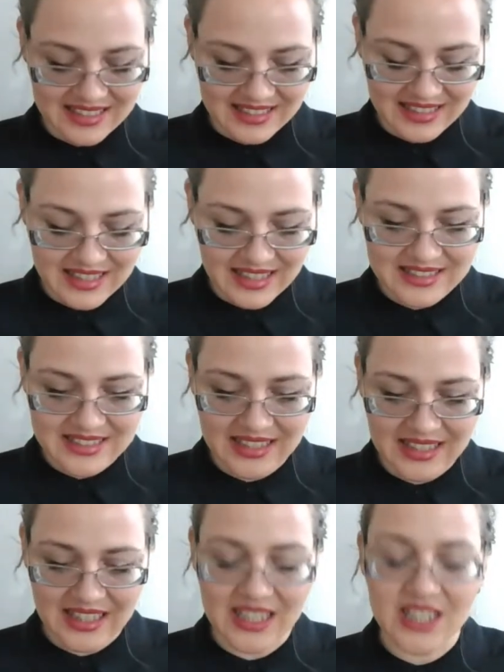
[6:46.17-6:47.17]
the guy
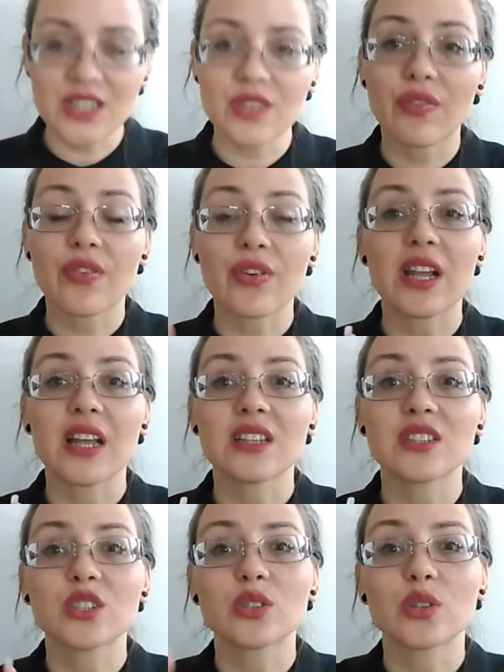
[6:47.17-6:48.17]
said his
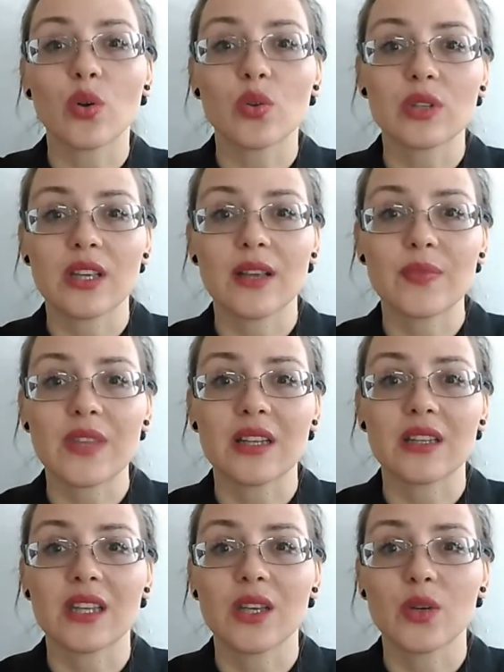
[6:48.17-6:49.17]
friends told him
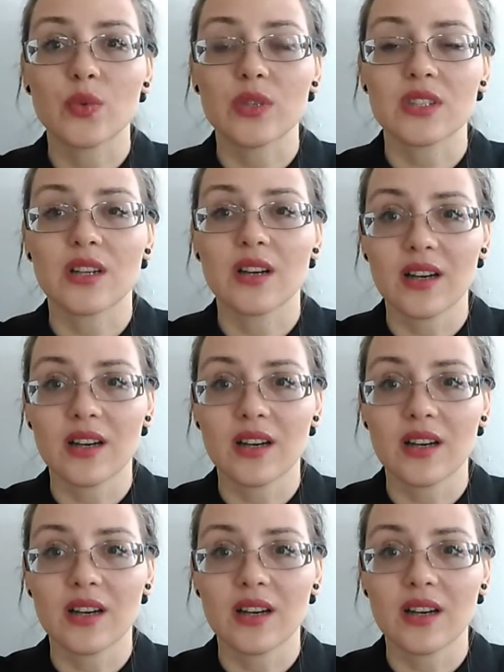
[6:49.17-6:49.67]
that he was